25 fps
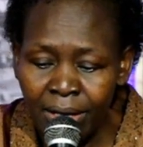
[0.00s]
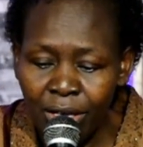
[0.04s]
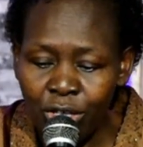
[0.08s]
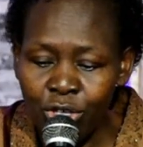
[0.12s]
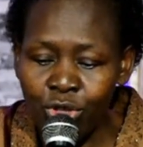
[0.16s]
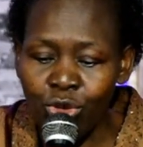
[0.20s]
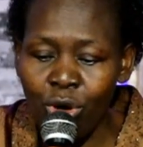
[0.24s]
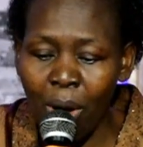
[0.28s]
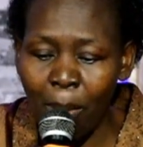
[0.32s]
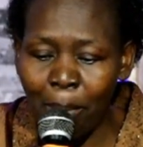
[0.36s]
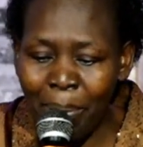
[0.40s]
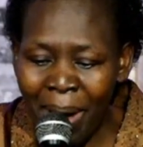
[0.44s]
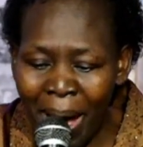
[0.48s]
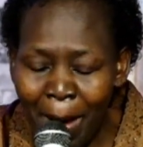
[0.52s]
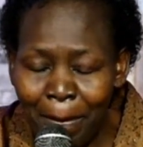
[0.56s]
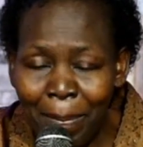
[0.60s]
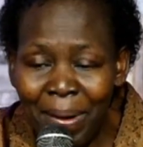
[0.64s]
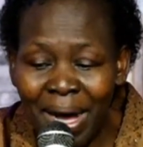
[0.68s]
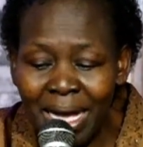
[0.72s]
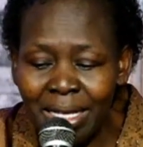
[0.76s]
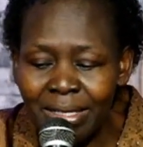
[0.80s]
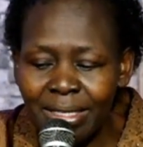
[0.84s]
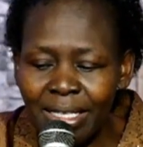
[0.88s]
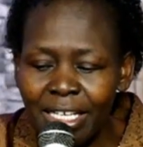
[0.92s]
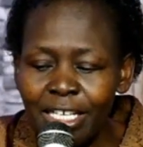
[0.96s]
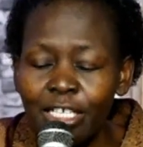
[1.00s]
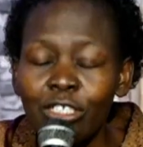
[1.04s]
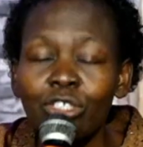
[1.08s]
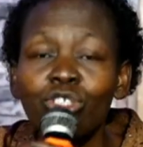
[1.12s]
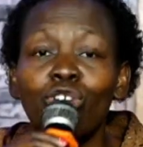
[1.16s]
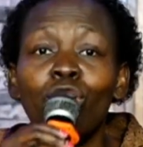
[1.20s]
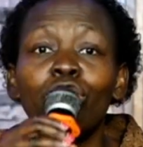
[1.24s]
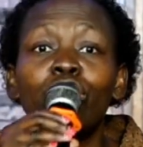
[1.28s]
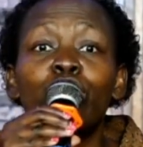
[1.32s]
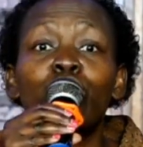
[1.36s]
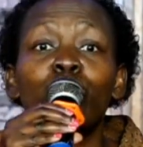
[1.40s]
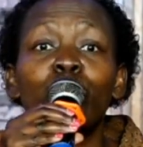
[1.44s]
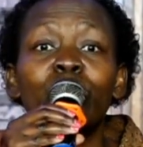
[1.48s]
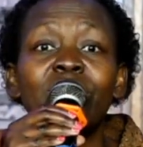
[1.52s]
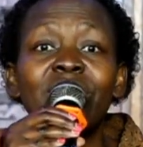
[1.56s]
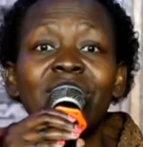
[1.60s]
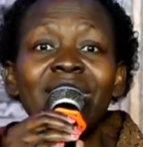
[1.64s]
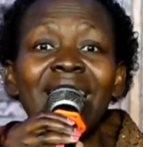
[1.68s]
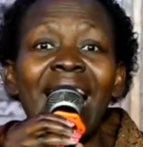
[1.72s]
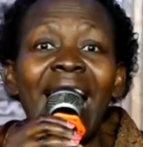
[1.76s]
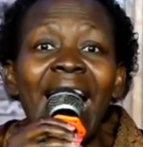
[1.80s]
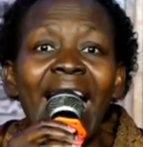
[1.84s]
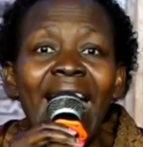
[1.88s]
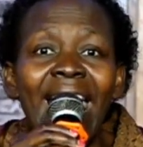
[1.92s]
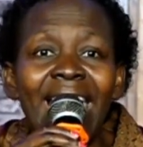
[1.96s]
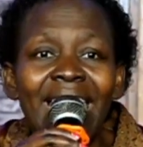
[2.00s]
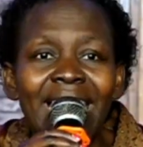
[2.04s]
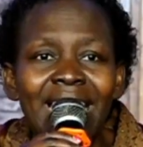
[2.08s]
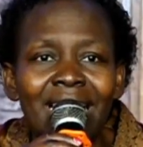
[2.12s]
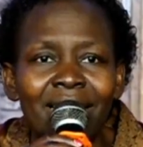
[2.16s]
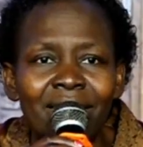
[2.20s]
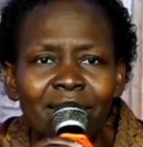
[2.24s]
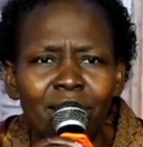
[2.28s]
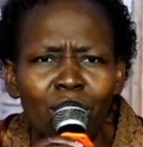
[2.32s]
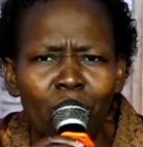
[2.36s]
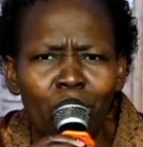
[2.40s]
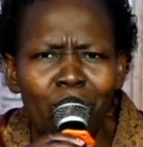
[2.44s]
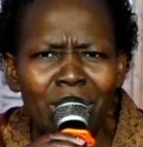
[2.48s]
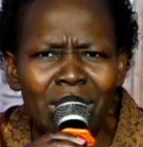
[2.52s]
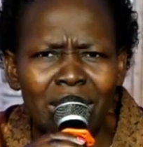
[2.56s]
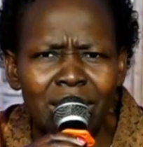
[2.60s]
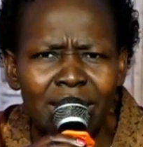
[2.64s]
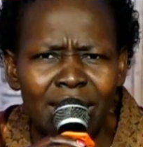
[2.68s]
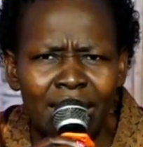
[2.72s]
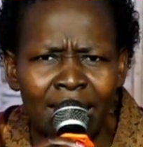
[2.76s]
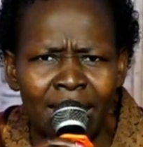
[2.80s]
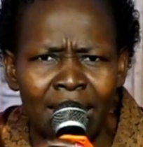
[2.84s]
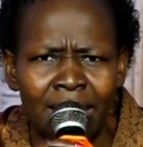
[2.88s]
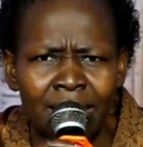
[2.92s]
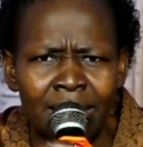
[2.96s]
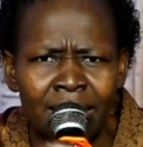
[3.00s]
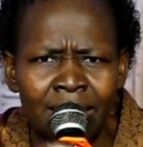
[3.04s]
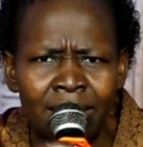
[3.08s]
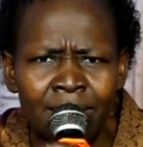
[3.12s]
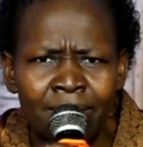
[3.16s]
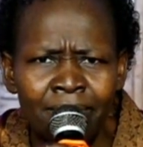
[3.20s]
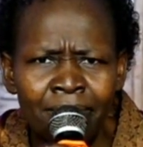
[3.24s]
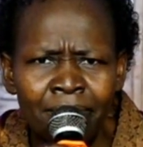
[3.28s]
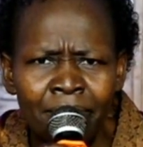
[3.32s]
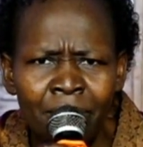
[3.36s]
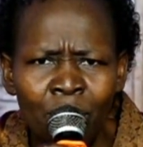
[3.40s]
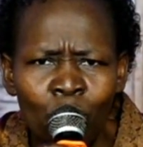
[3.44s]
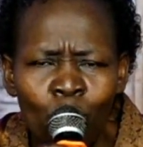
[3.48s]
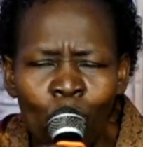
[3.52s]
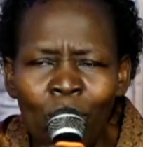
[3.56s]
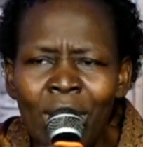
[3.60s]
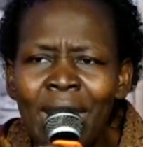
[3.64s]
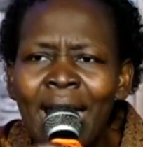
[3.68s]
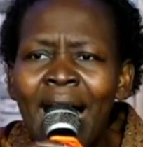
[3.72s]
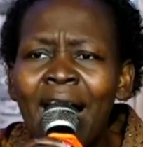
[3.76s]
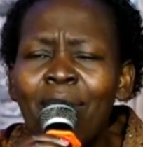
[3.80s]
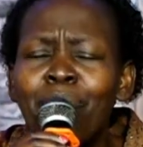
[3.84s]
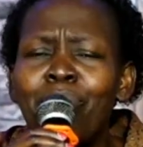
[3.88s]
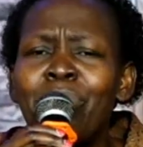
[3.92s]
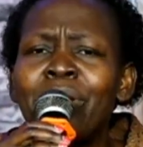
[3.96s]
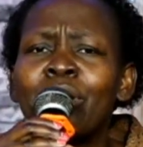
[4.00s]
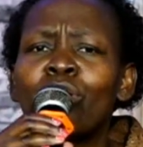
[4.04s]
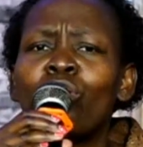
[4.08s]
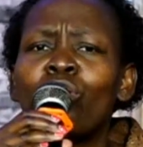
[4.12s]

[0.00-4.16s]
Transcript: Your purpose is not to die in the wilderness we have been